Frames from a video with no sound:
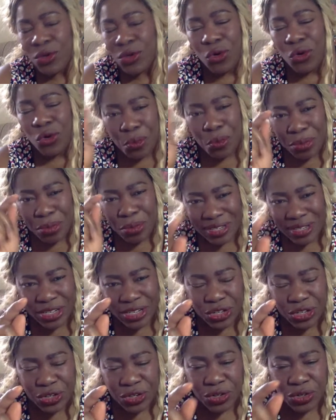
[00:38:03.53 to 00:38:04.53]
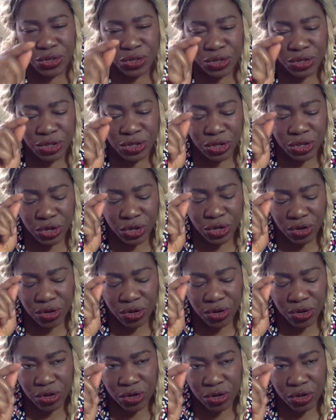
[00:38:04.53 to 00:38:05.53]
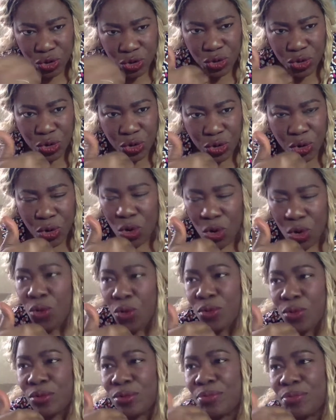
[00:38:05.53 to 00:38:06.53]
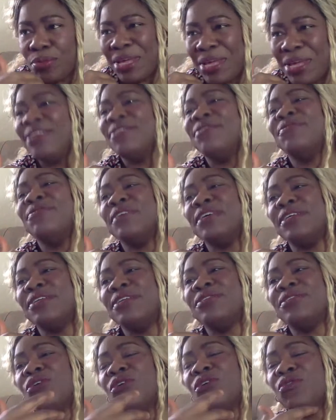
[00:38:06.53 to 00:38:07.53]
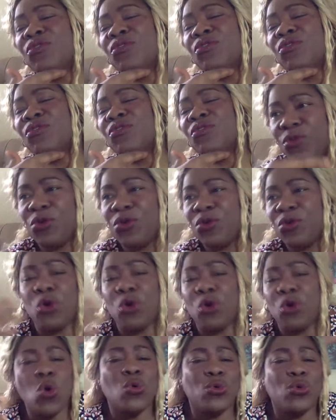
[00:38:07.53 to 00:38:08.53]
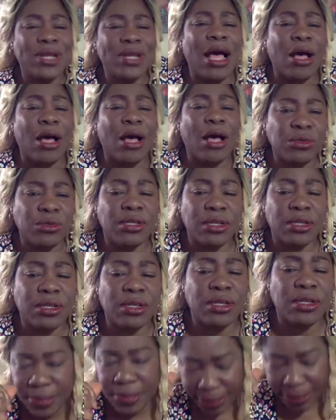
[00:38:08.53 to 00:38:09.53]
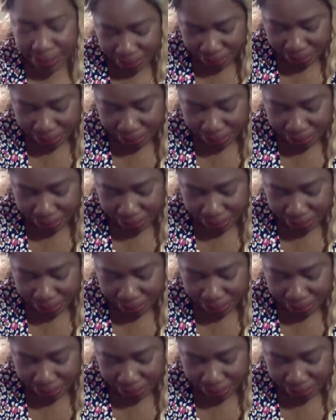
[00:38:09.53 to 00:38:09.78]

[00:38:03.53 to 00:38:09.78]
or petitions to your own benefit or for your own outcomes.